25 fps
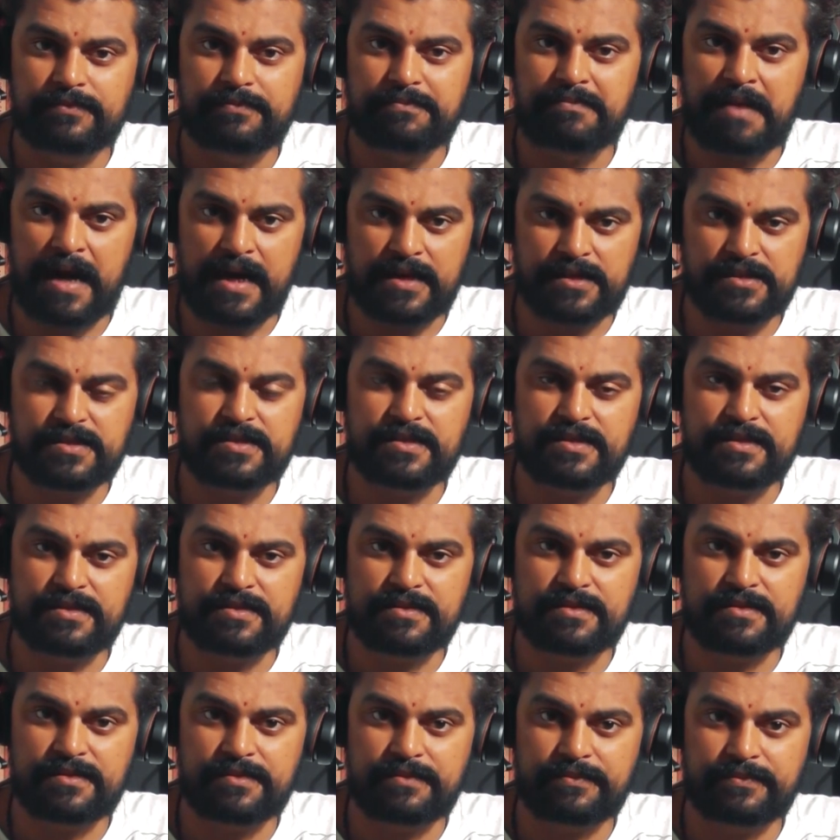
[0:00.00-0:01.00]

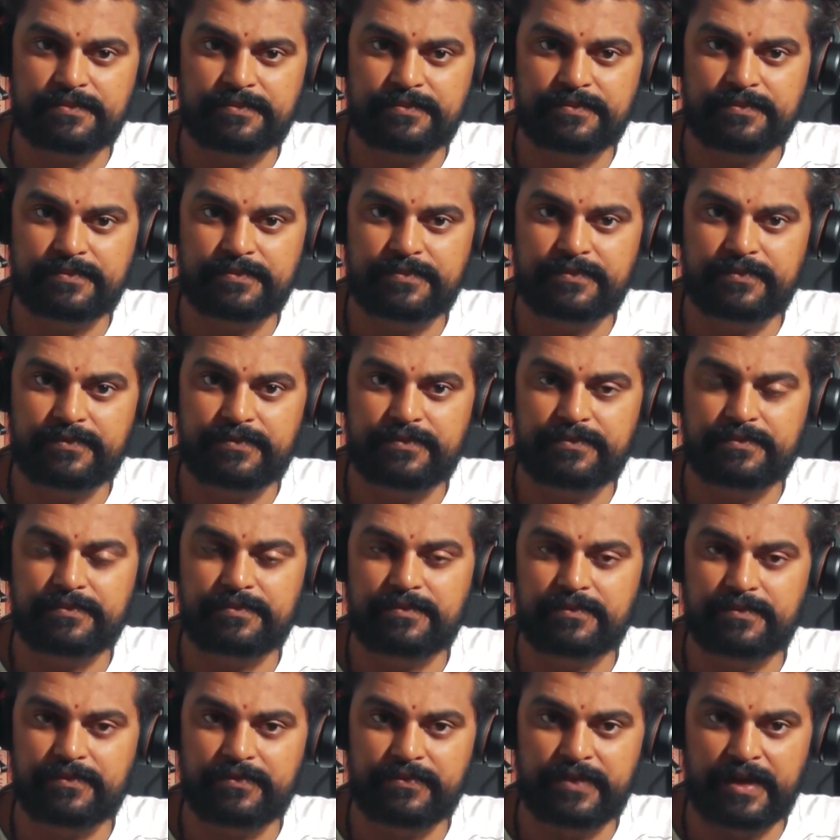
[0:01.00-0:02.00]
masters
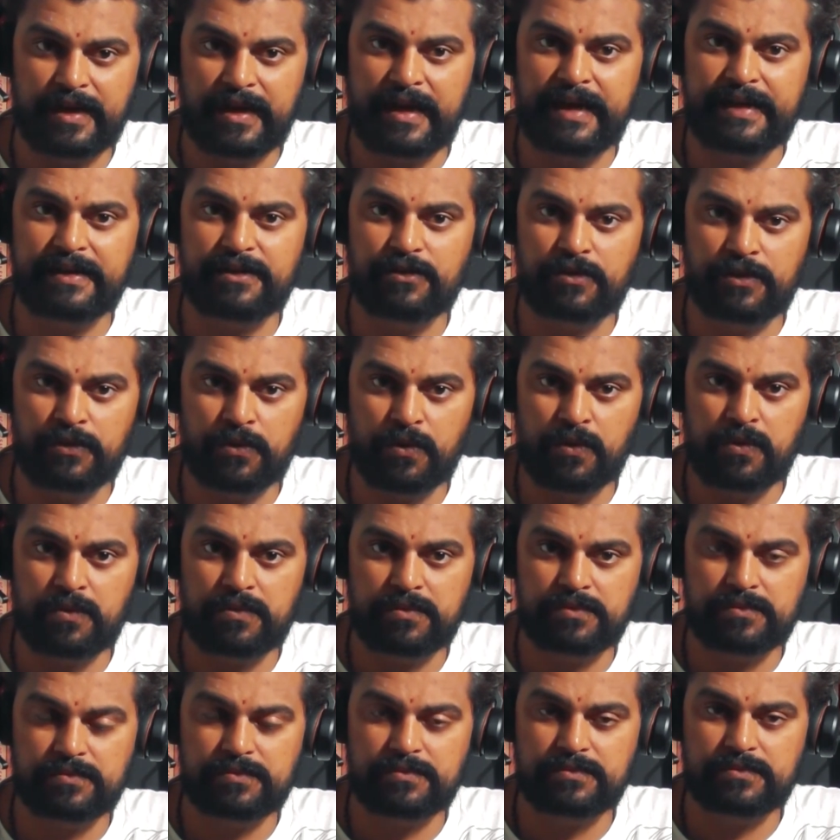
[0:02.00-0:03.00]
will let go
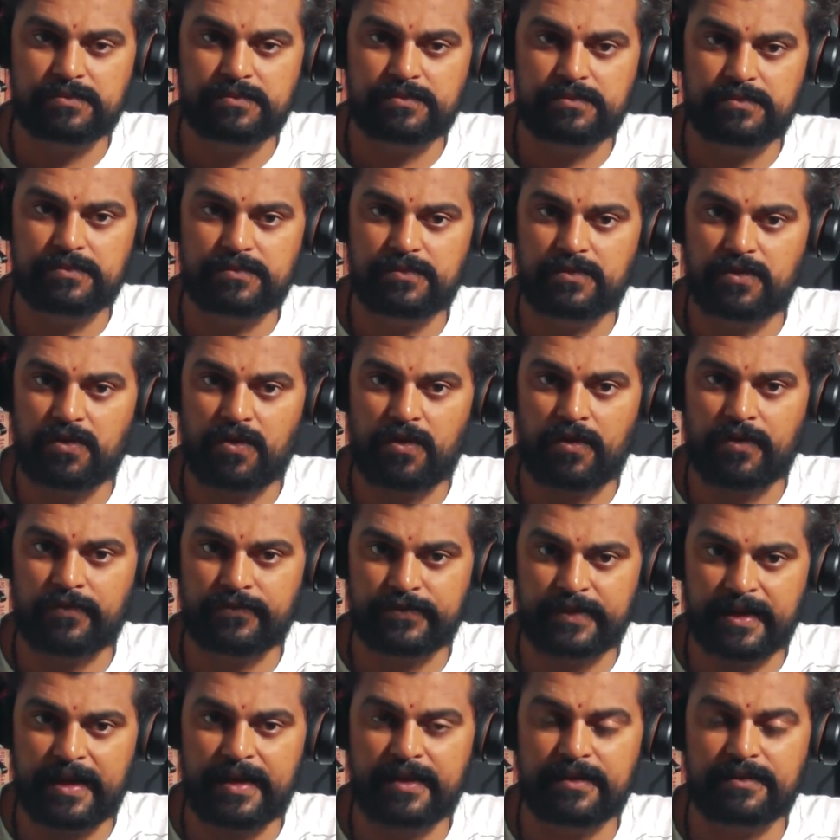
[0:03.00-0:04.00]
of
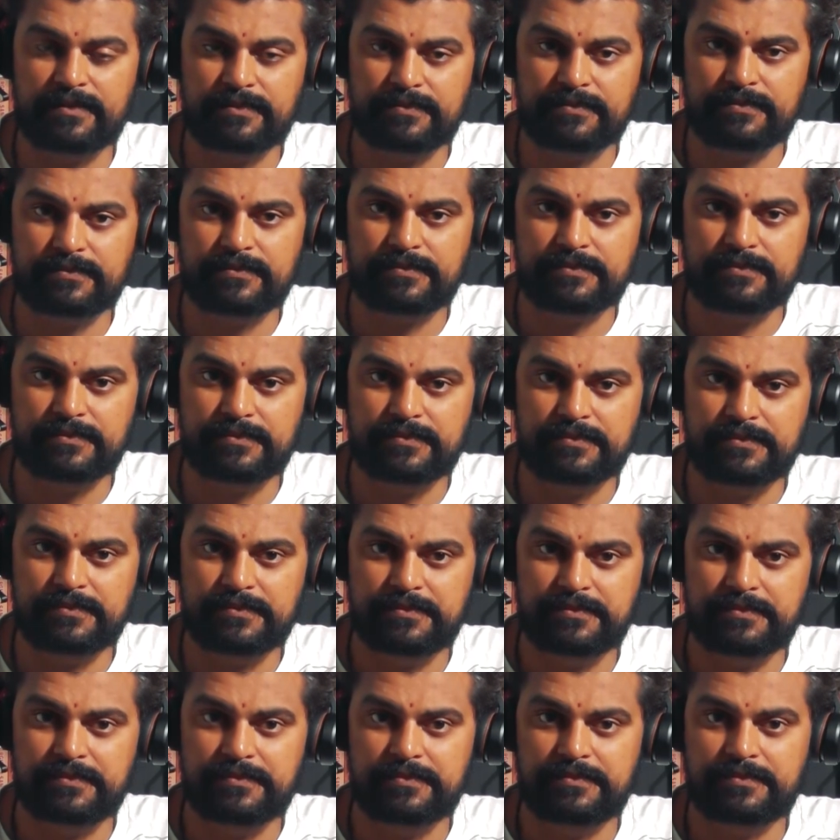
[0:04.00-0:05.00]
their
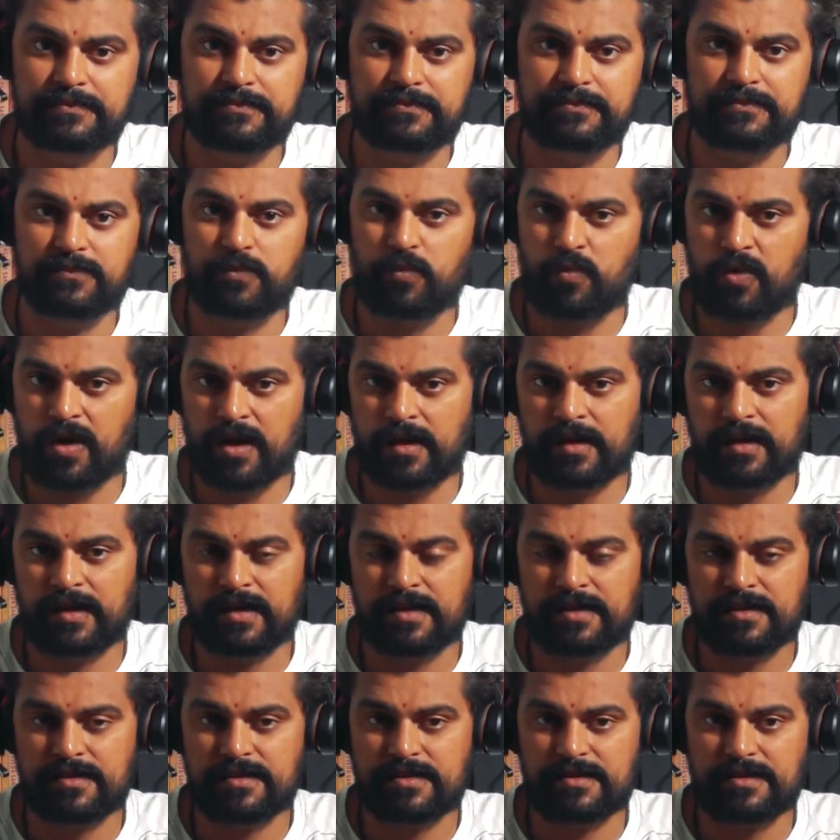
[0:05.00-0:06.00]

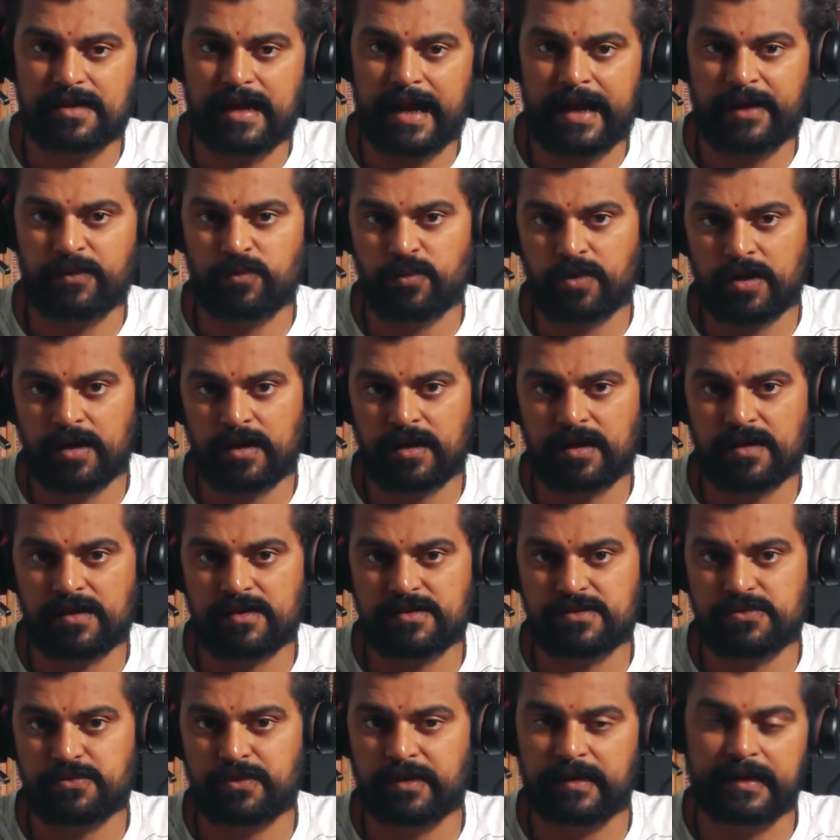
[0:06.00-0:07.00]
workers and
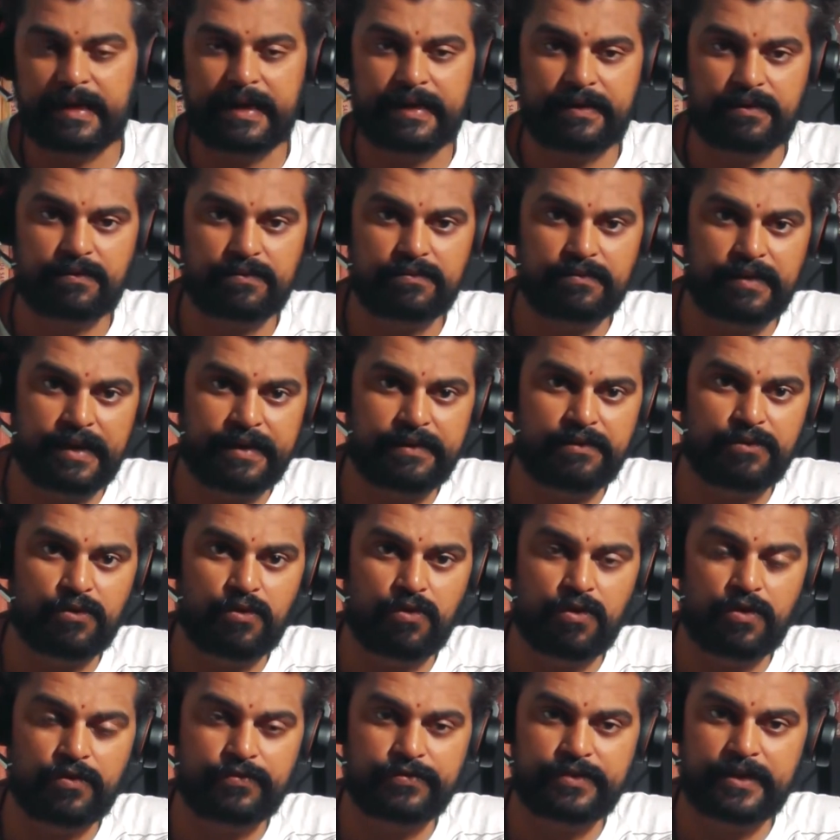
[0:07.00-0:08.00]
workers will get let
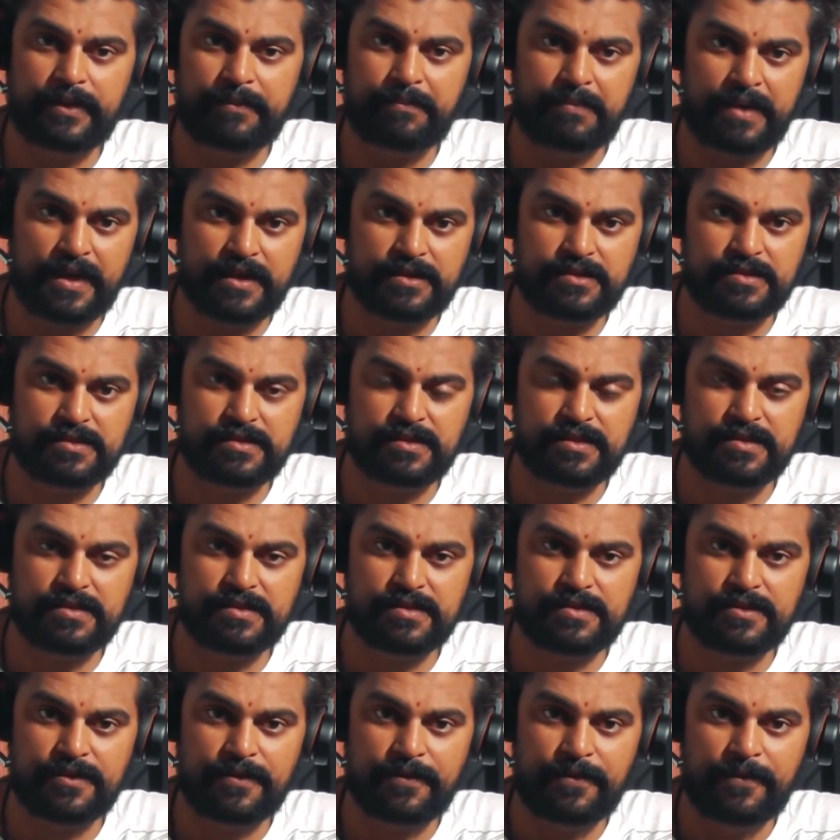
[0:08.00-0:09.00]
go of their
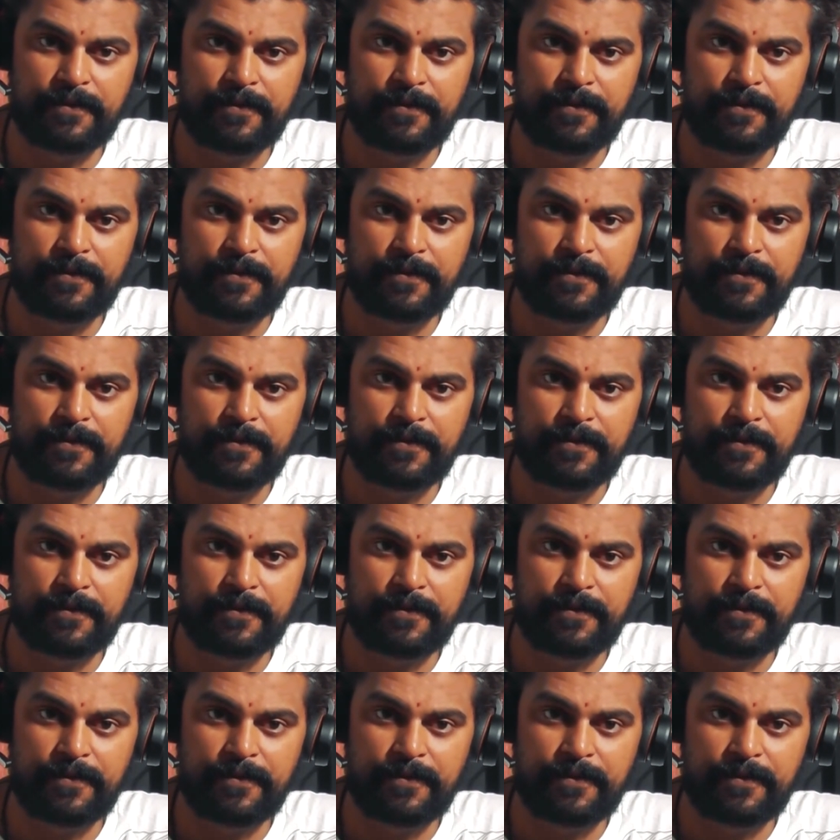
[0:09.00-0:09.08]
masters,